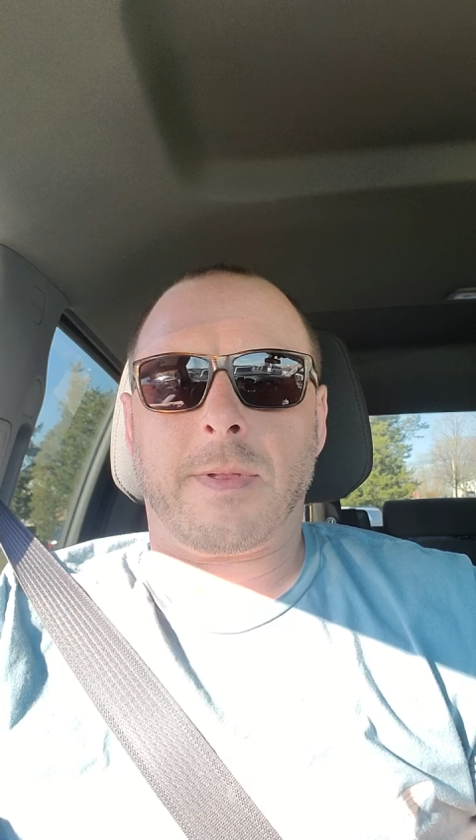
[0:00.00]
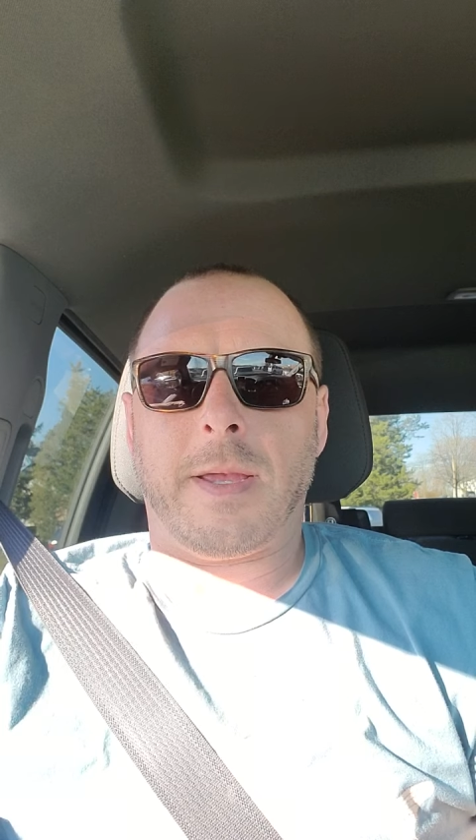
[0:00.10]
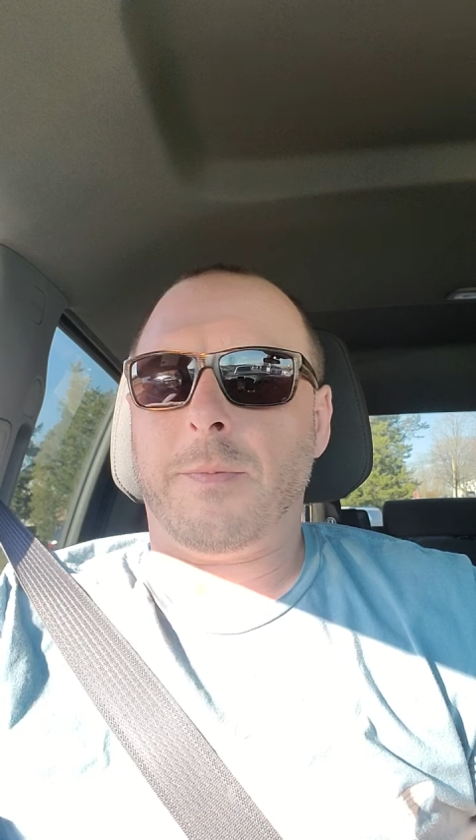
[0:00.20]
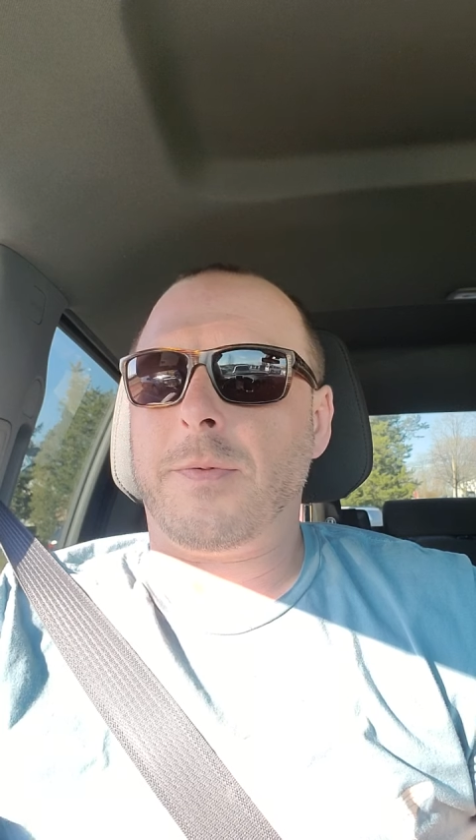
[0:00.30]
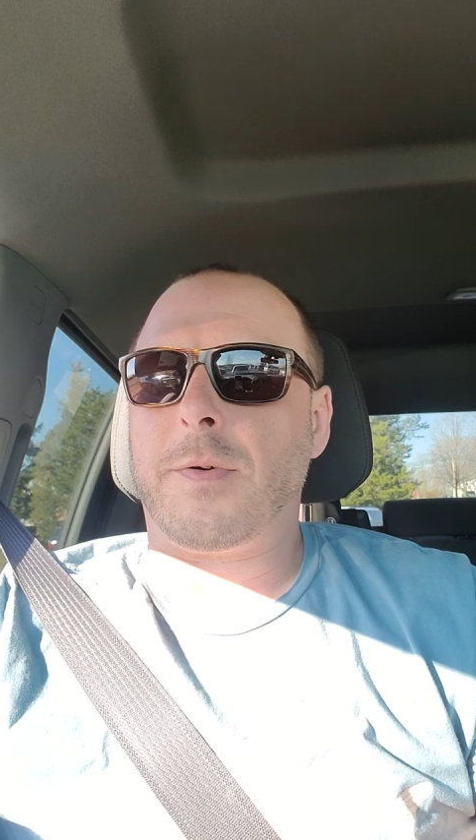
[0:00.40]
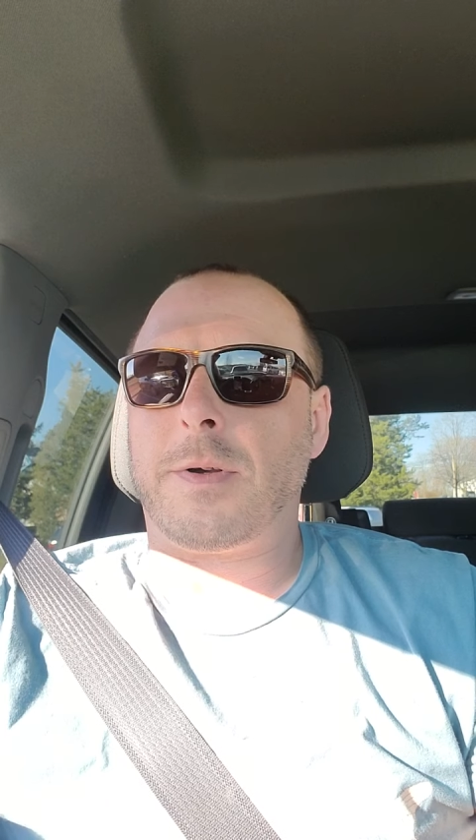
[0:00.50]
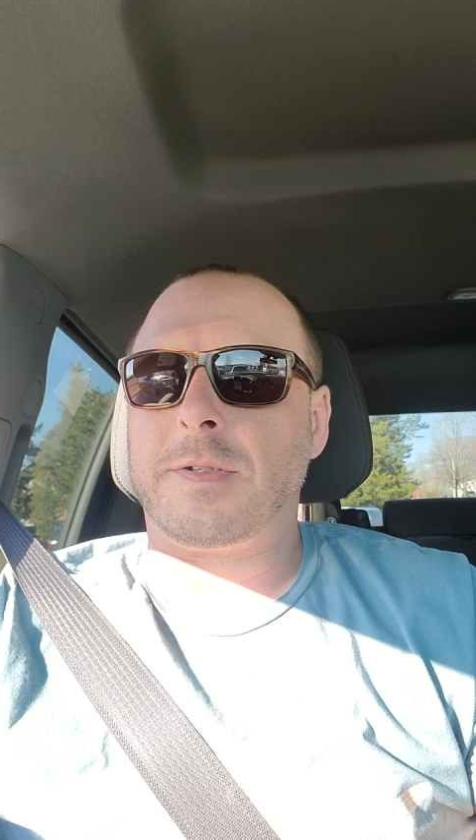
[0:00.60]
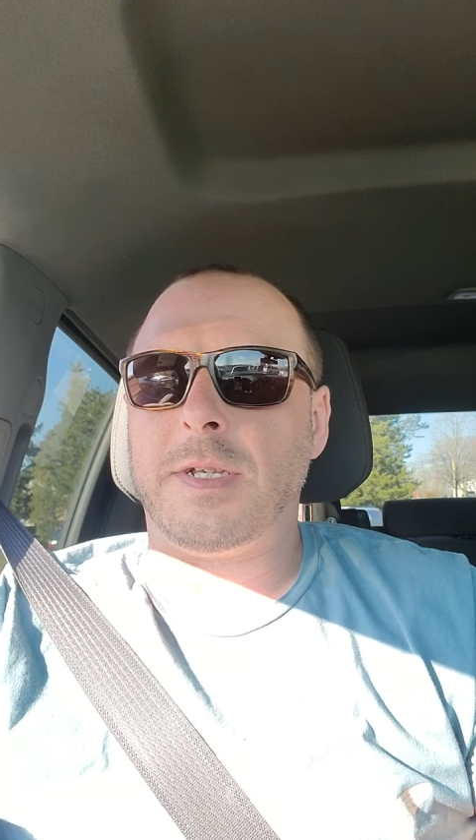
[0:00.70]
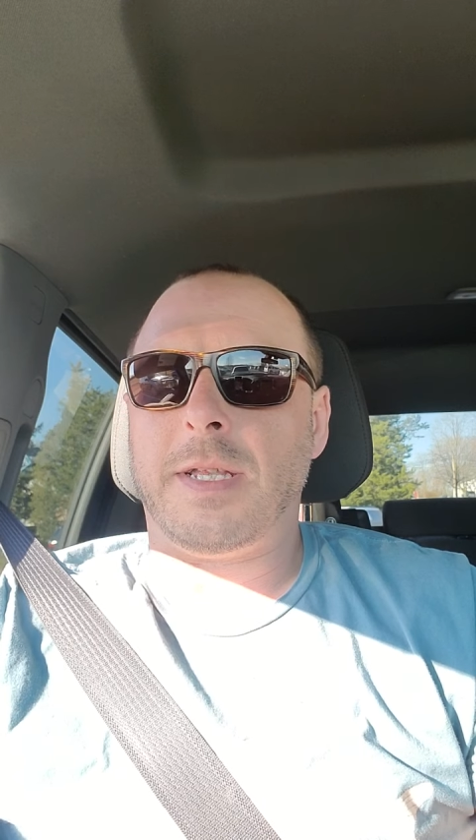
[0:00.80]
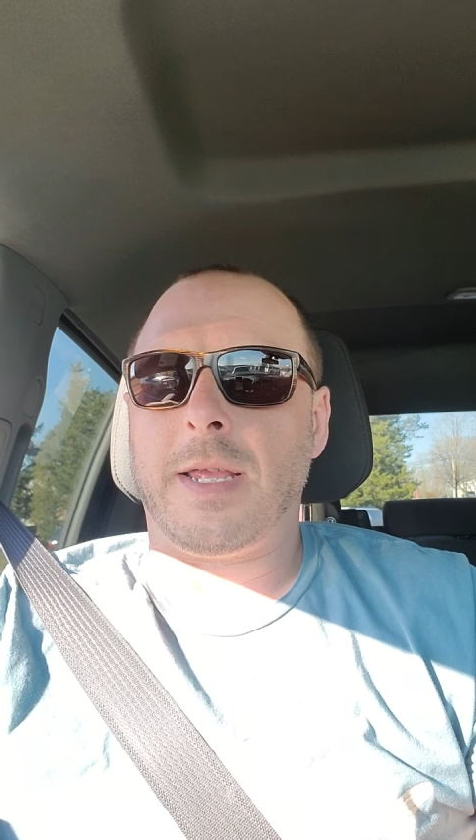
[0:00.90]
And we've all
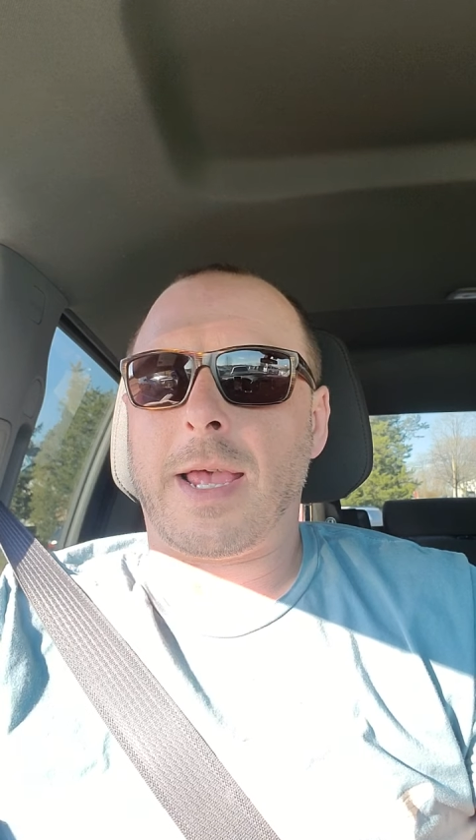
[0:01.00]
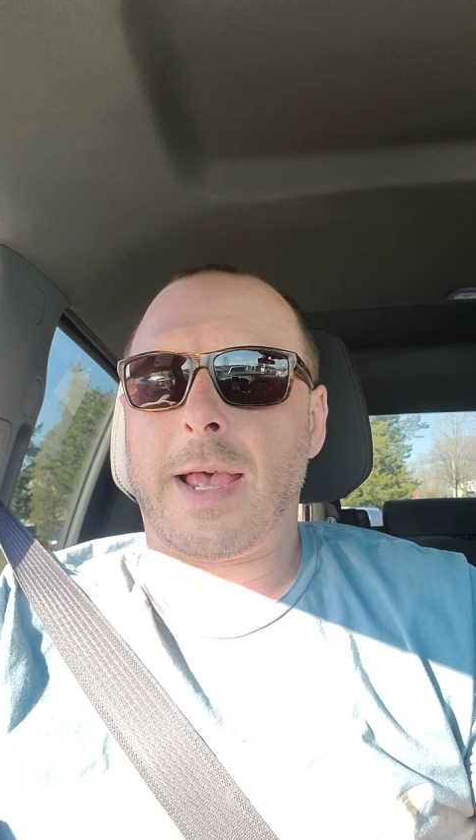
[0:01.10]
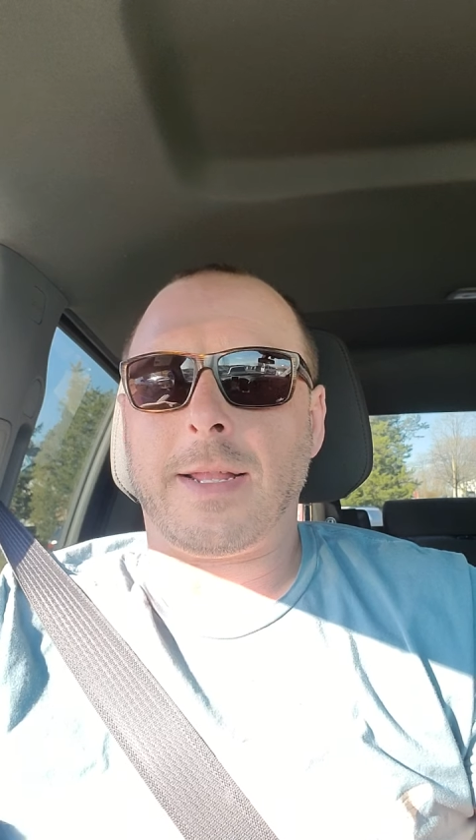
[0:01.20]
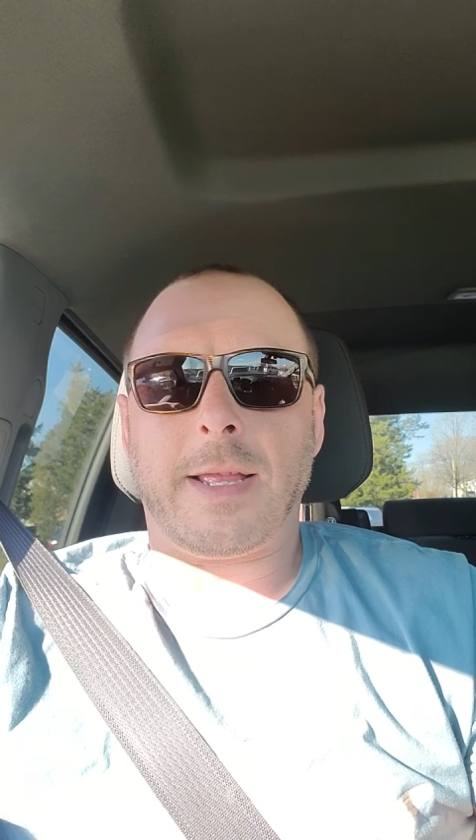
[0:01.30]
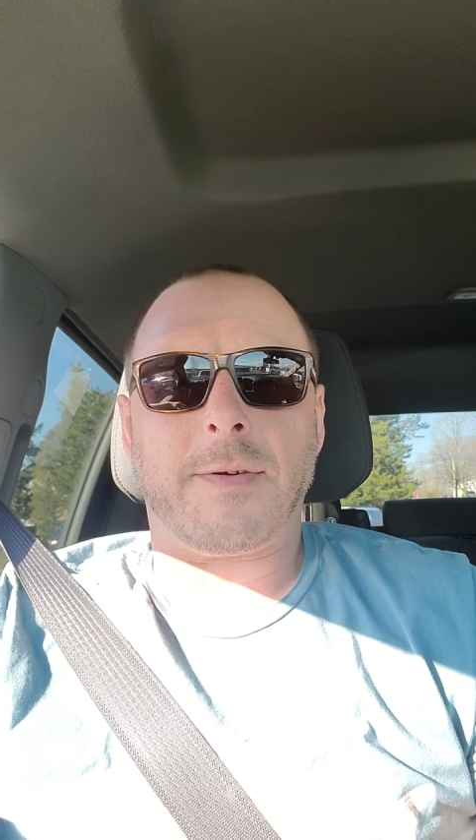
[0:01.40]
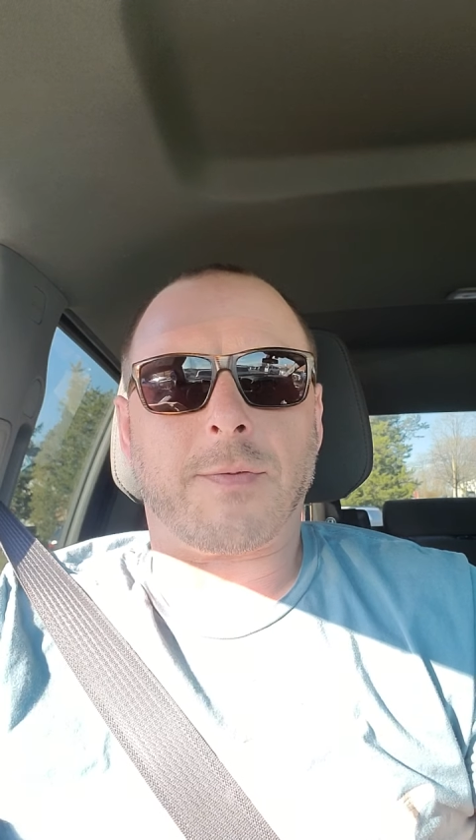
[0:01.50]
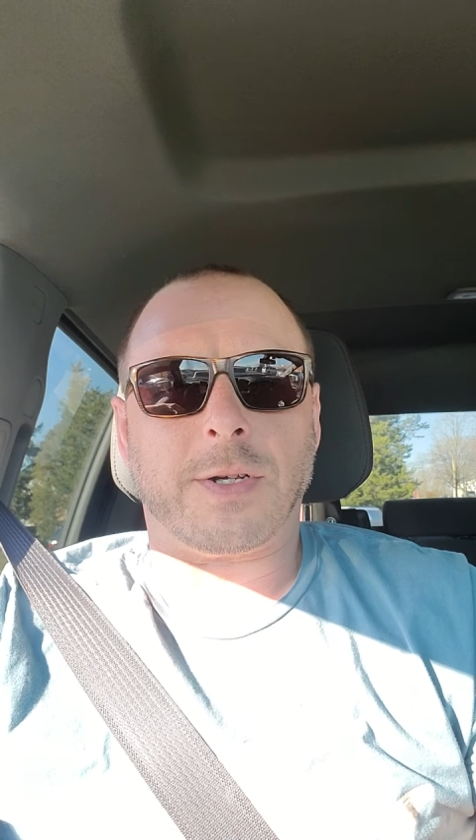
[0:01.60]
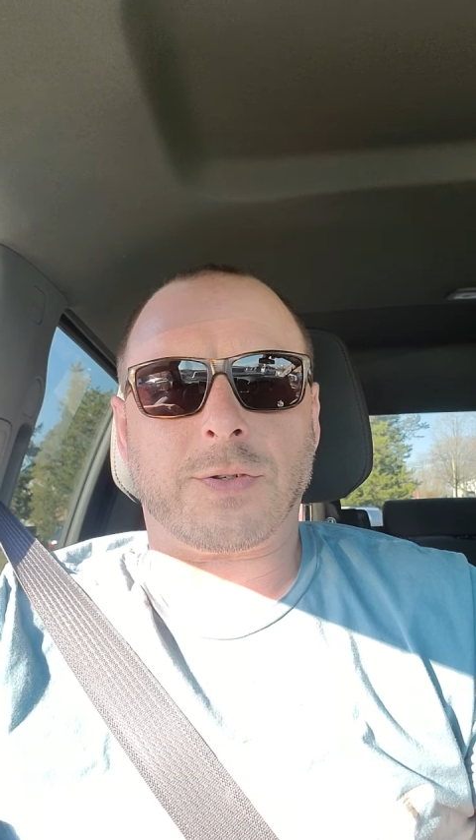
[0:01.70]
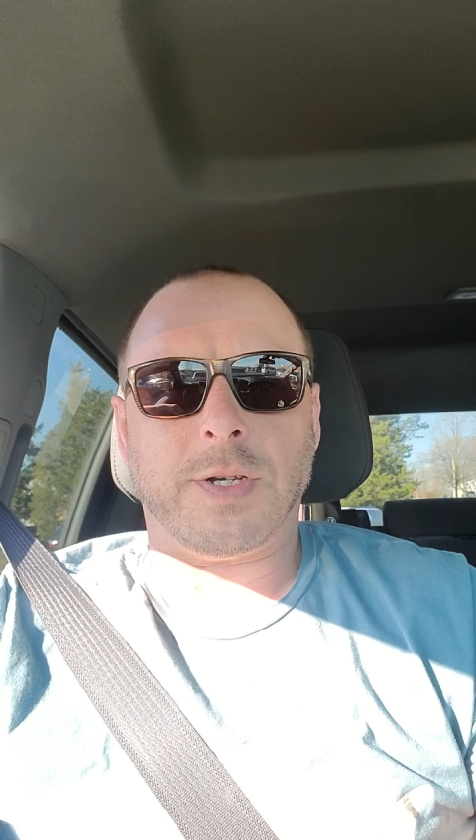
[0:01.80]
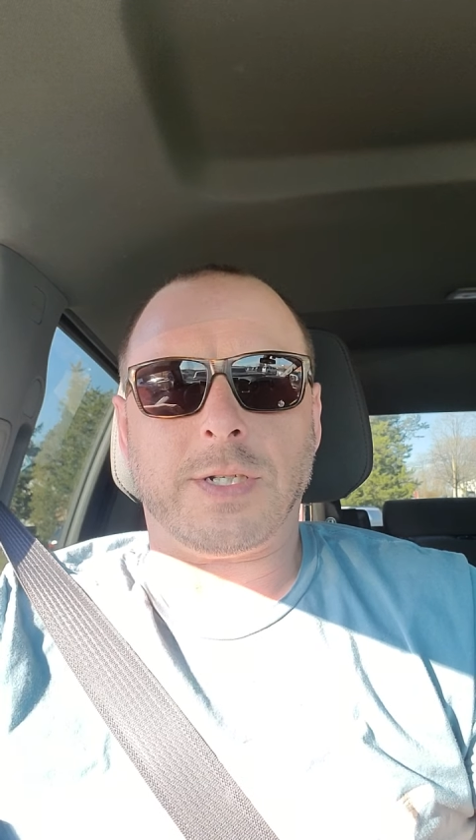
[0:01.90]
had that
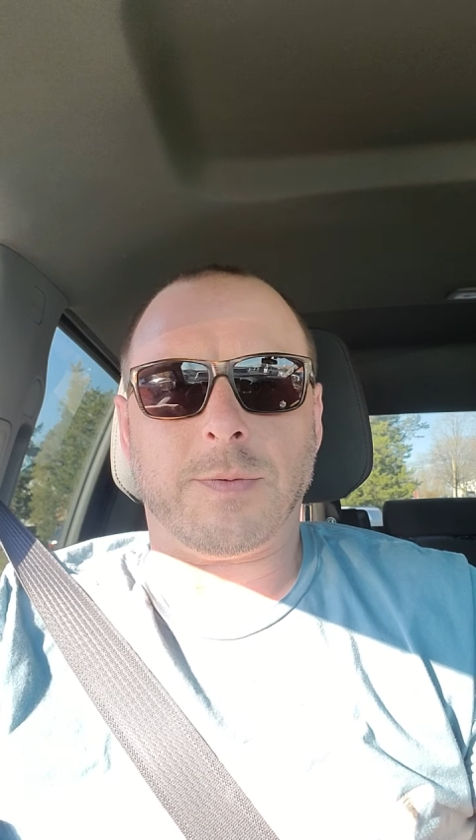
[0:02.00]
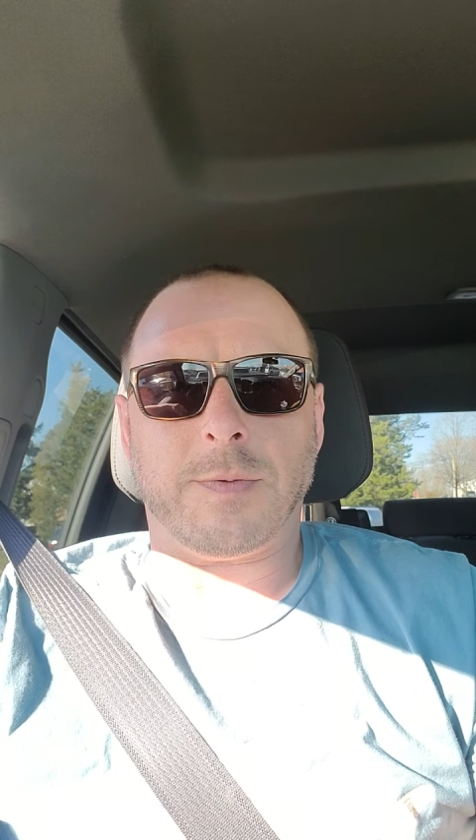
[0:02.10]
frustration.